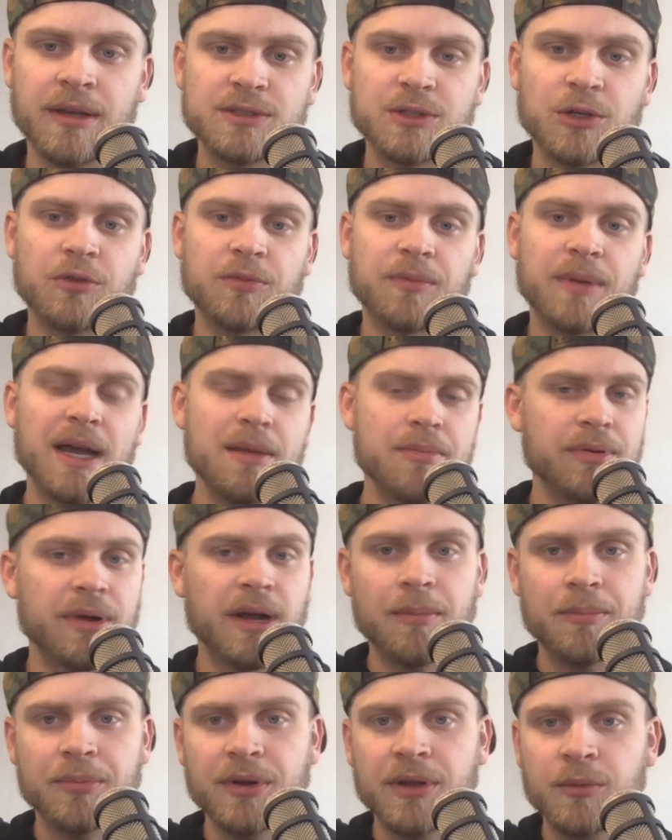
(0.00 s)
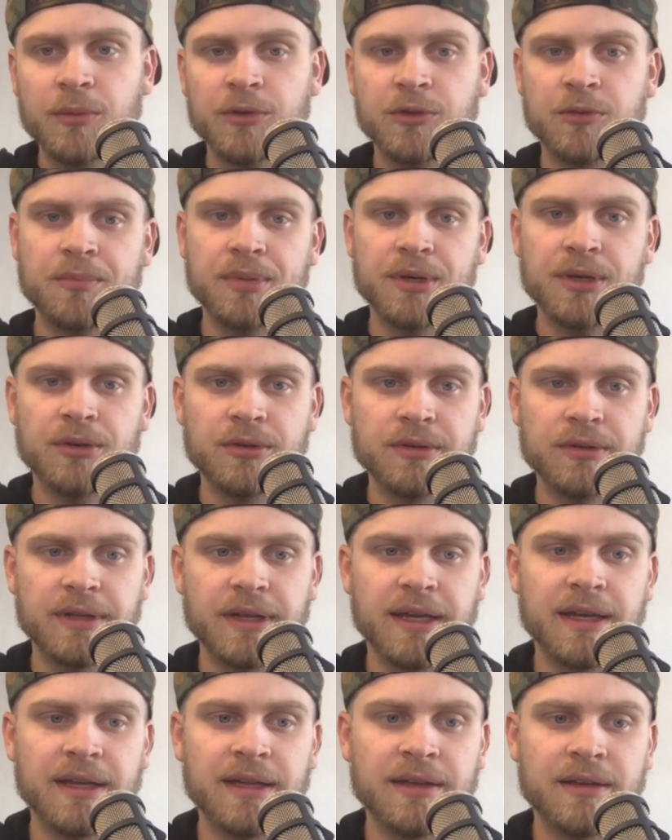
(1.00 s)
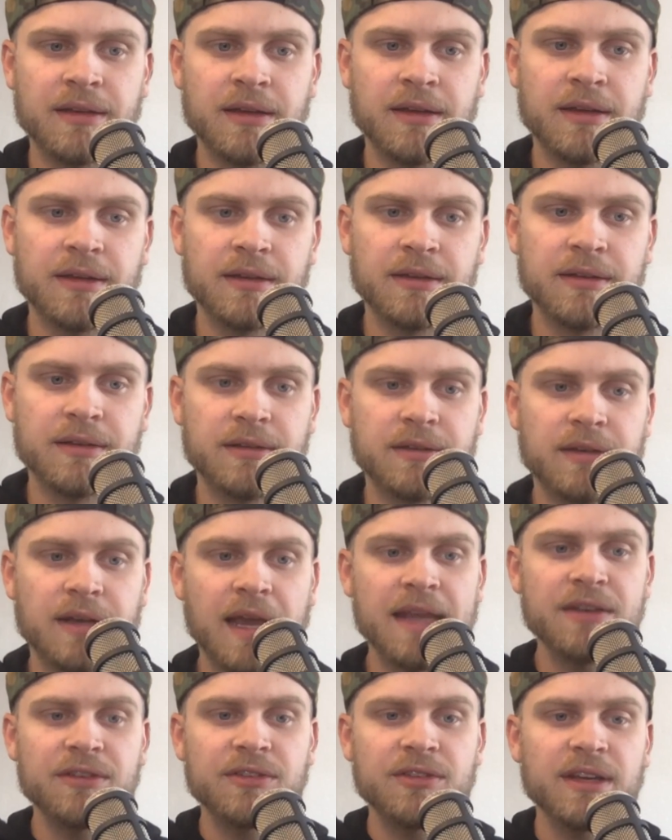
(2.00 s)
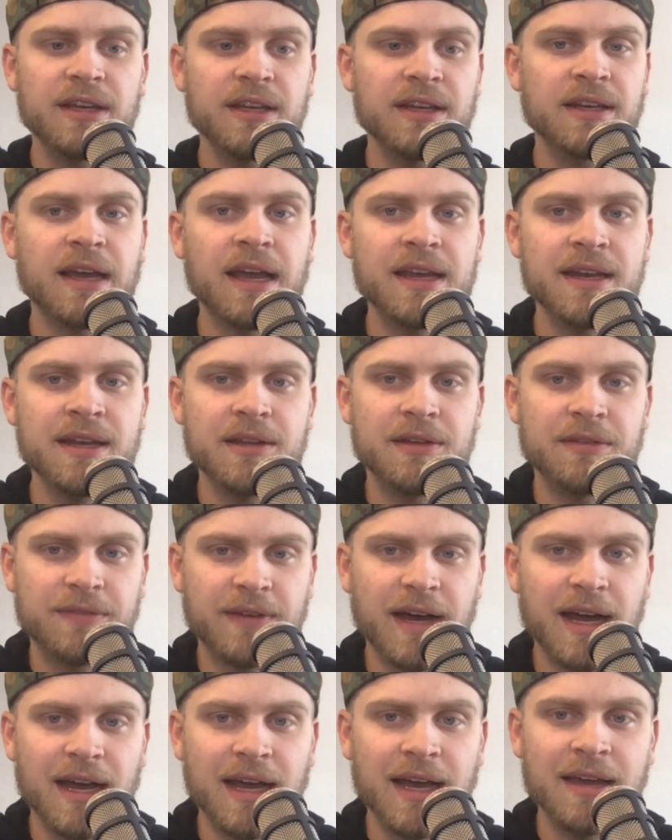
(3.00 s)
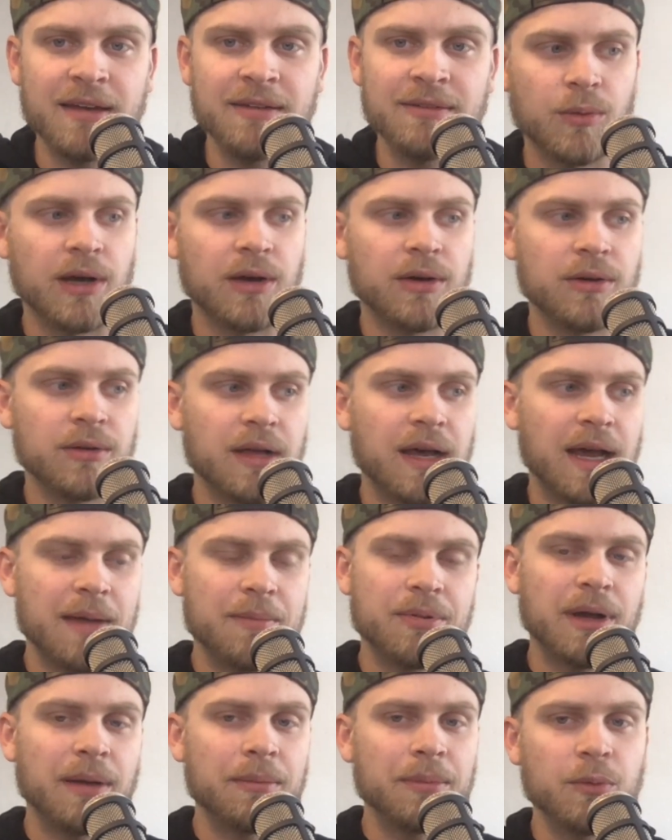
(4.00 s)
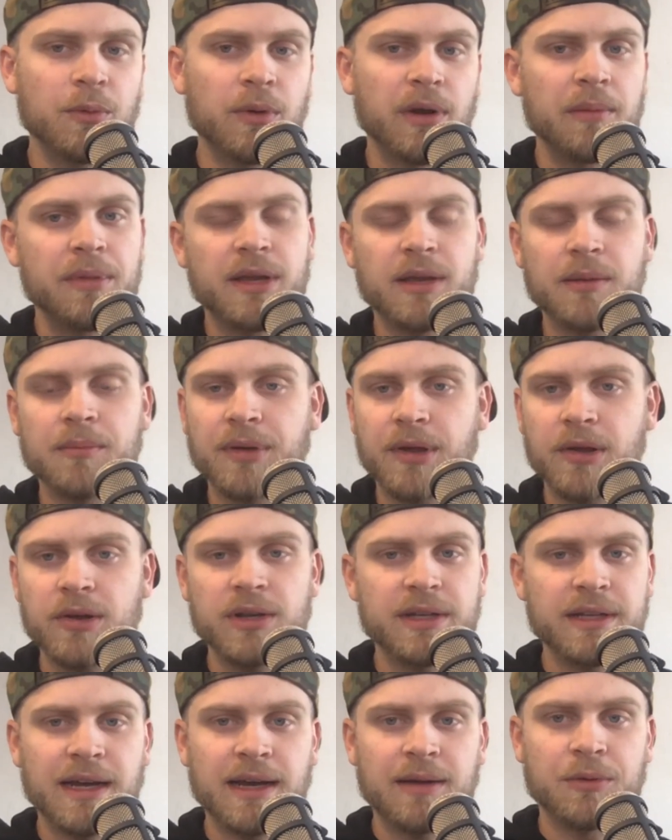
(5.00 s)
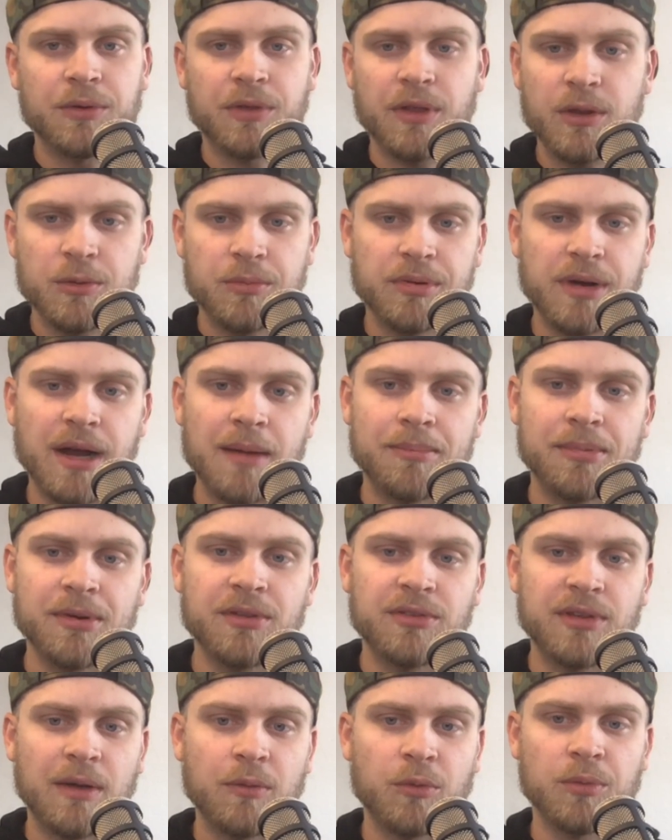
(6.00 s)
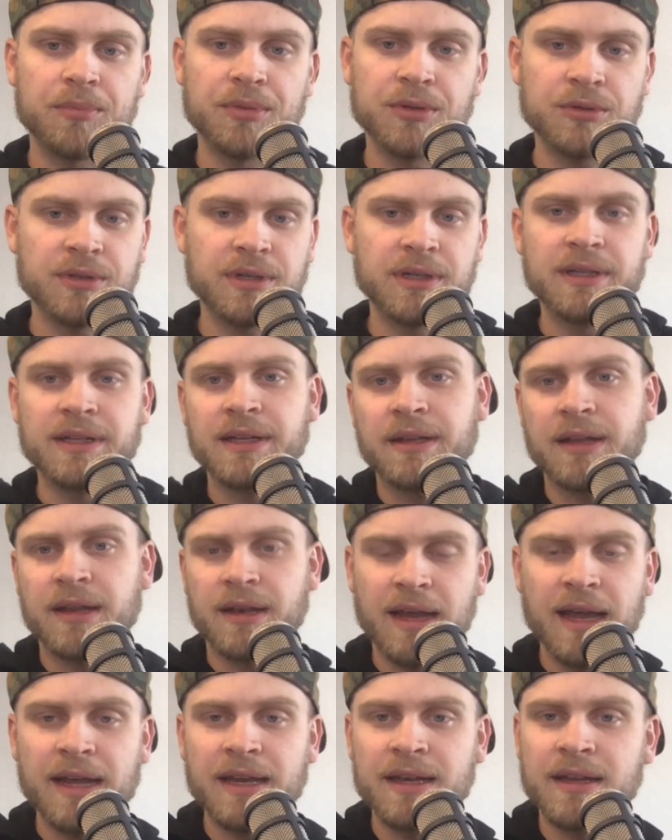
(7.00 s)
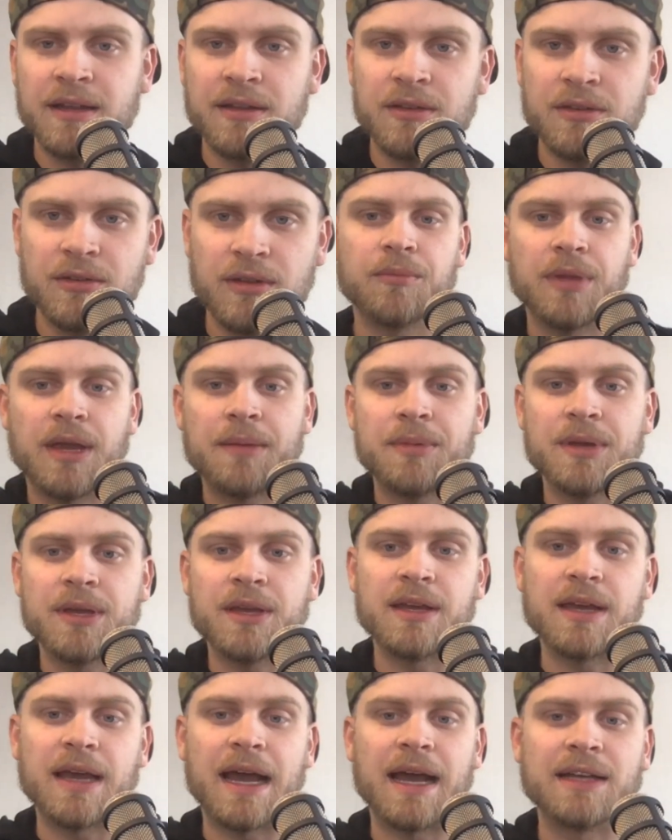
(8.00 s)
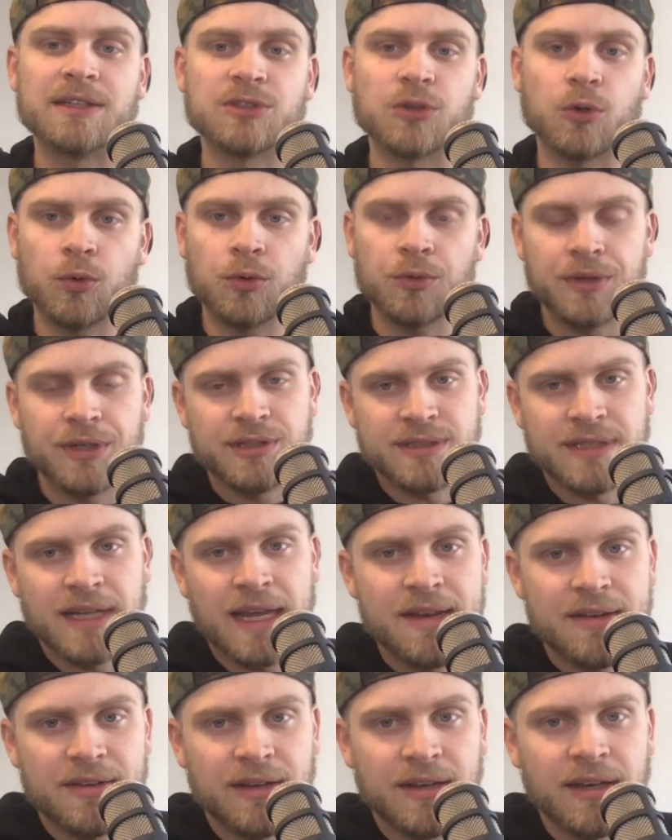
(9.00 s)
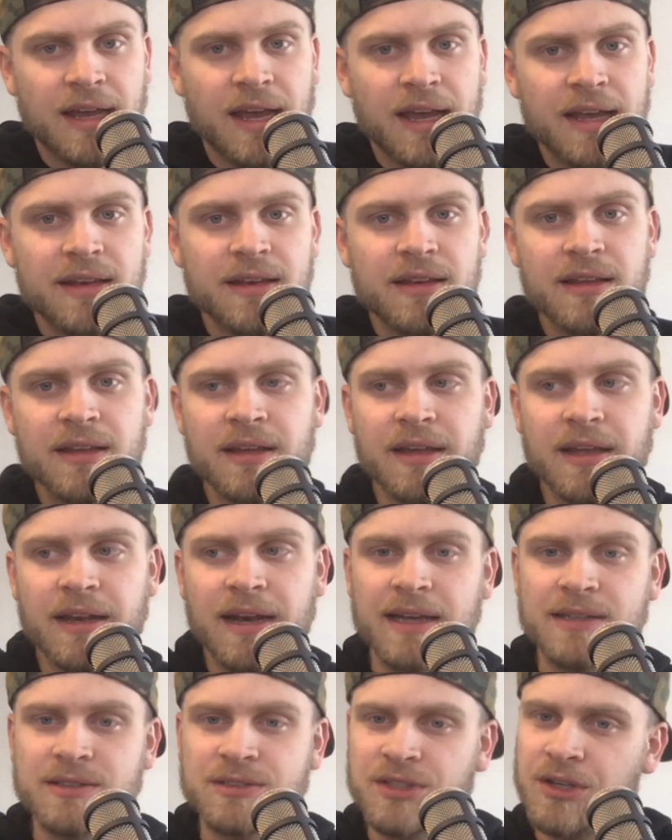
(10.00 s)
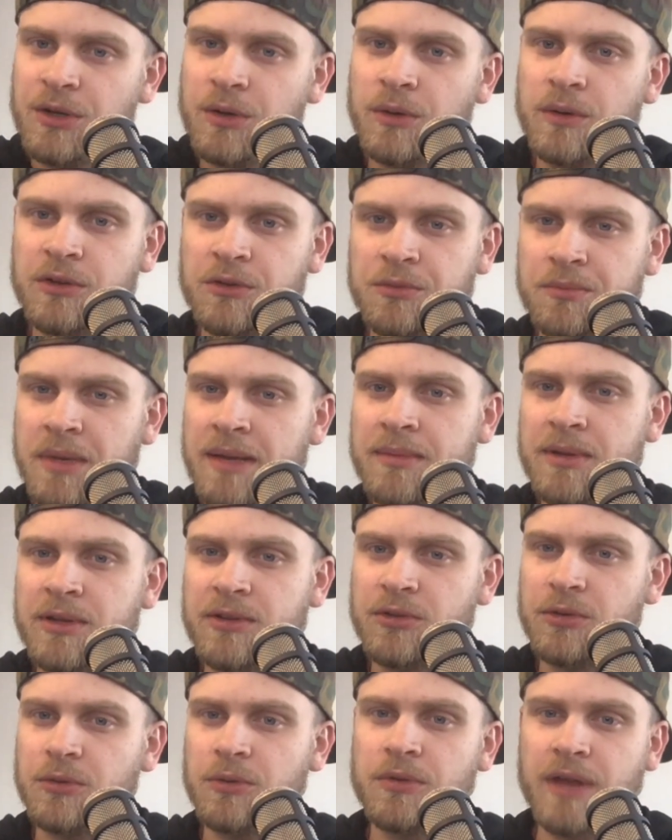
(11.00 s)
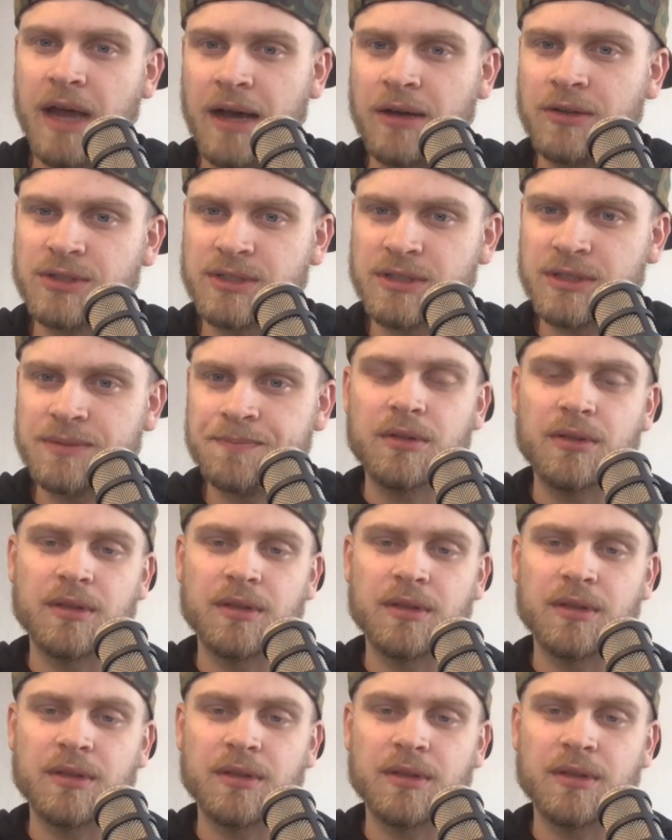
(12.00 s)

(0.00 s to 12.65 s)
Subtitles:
So if my property was built in 1995, well, I probably want to be comparing that with other properties that were built in the 90s, maybe as old as 1990 and as new as maybe 2000.